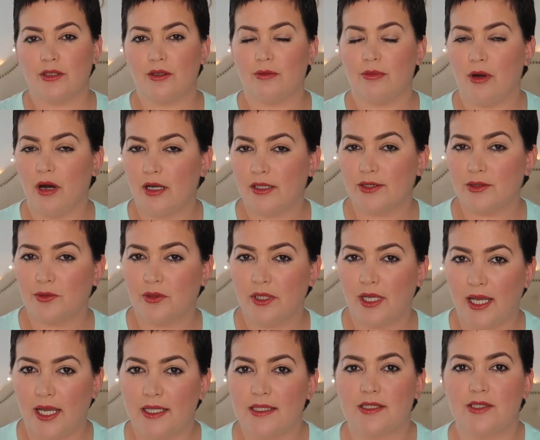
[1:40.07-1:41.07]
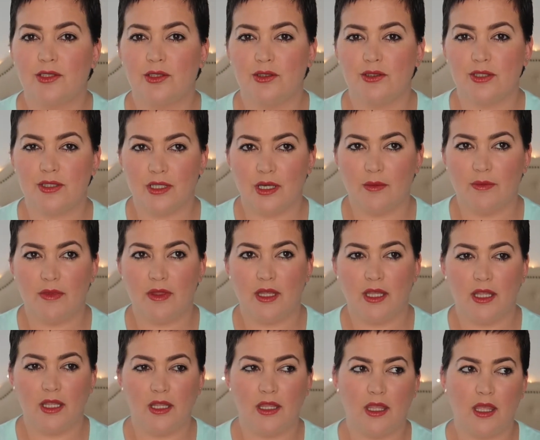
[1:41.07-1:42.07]
your boss will ask you
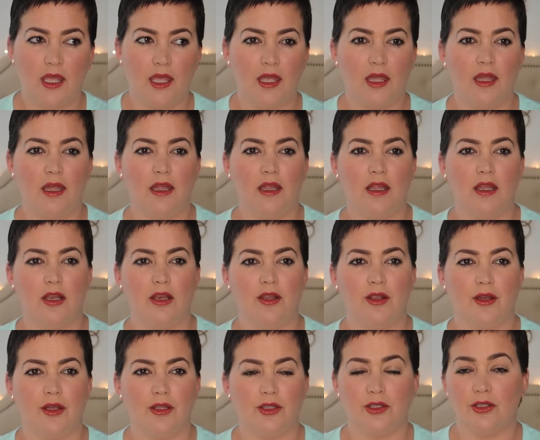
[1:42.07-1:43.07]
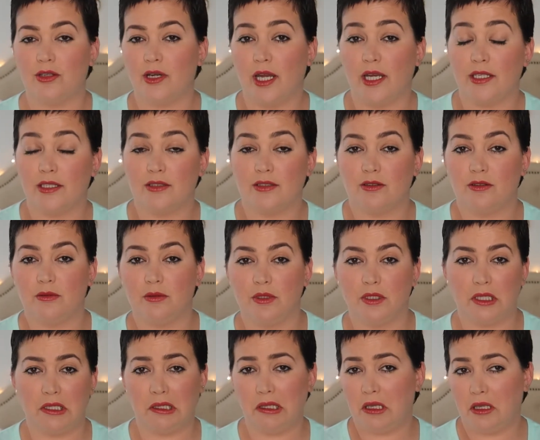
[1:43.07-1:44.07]
something and your attitude will be like,